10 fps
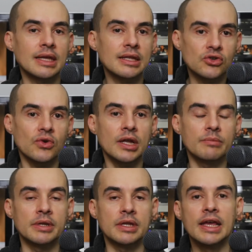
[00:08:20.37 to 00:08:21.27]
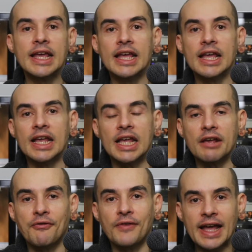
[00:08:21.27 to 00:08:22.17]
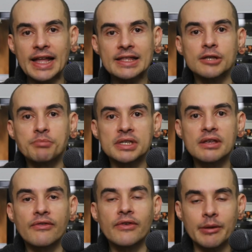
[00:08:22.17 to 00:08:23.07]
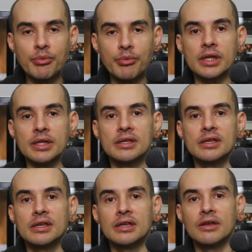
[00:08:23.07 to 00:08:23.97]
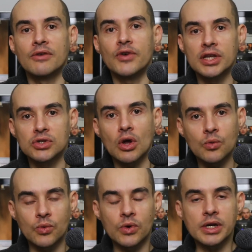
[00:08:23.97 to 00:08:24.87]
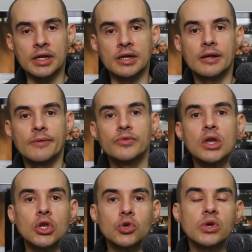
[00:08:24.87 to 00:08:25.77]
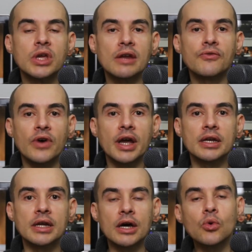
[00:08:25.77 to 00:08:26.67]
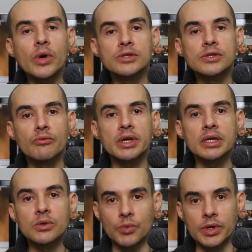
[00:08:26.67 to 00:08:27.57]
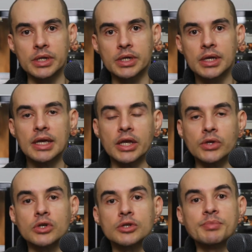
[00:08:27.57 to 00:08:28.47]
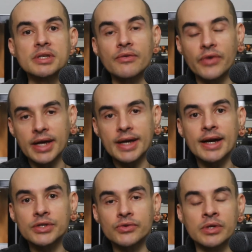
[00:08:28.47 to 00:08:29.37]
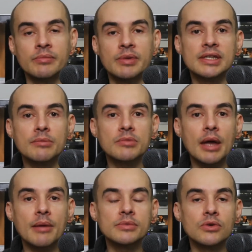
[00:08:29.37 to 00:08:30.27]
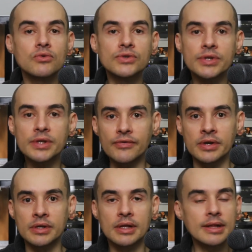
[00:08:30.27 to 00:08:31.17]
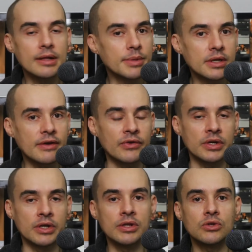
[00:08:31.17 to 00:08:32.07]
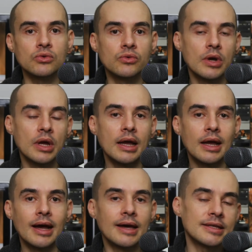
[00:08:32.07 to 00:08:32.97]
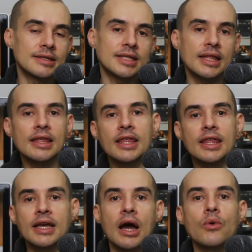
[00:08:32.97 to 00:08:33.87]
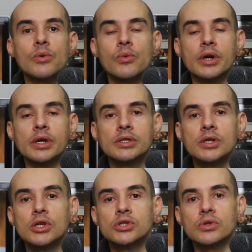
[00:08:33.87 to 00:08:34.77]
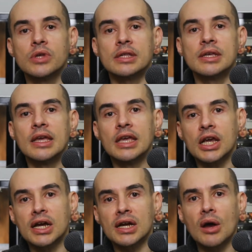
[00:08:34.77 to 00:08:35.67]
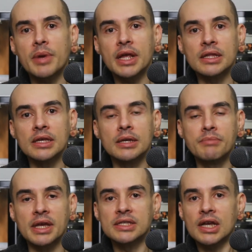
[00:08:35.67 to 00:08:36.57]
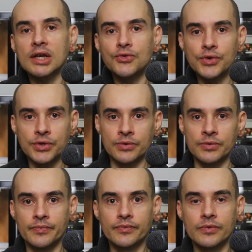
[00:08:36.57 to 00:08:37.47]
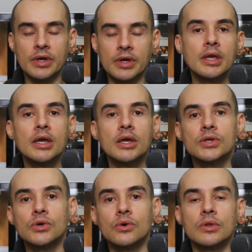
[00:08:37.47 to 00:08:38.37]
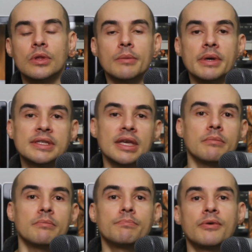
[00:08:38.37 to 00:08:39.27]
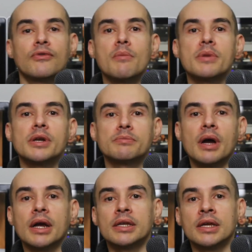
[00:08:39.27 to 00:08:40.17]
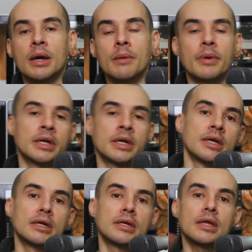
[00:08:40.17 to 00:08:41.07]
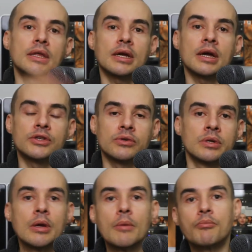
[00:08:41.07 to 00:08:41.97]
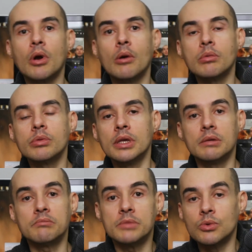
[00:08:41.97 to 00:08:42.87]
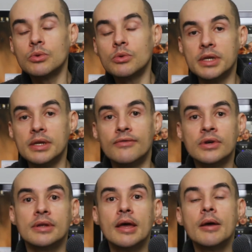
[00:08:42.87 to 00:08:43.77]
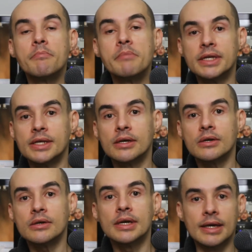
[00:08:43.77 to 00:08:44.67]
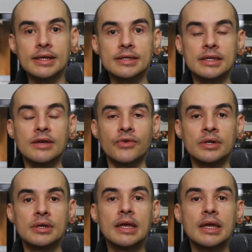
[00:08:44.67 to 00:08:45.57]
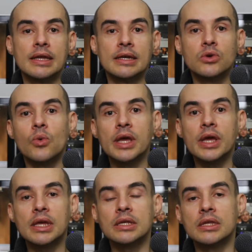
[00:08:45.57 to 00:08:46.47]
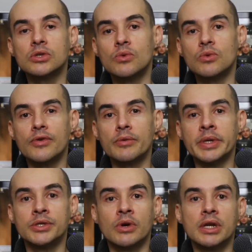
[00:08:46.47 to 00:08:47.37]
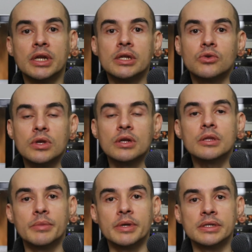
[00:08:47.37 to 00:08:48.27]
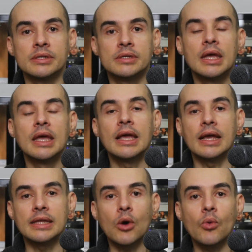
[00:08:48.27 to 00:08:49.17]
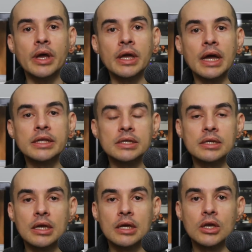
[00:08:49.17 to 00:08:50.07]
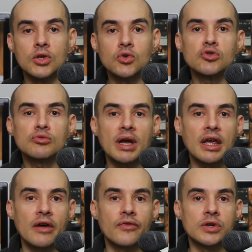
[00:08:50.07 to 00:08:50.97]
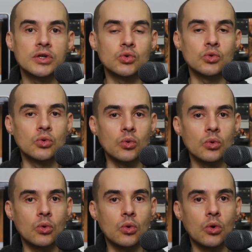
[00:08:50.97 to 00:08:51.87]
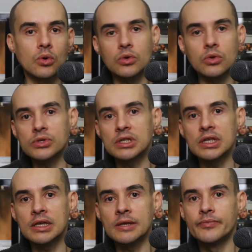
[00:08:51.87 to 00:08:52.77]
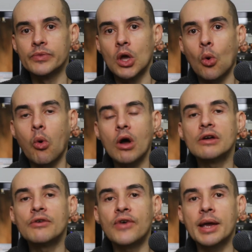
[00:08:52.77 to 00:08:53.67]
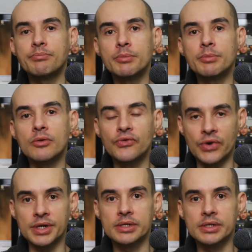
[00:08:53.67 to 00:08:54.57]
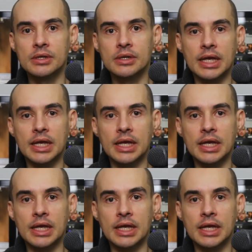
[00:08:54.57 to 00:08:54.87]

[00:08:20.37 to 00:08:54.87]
That's great. But if at this specific point, if it is not working, you can find other ways of making it work in your specific country, because sometimes the rules are different, a little bit different. You need to understand the thing, how it works, so that economically it makes sense for you, right? So the same performance marketing company in another country, probably it would be different, but here it is different in a way that it doesn't work for me. So I needed to kill the business. In that way, I just use my efforts to closely qualify people first.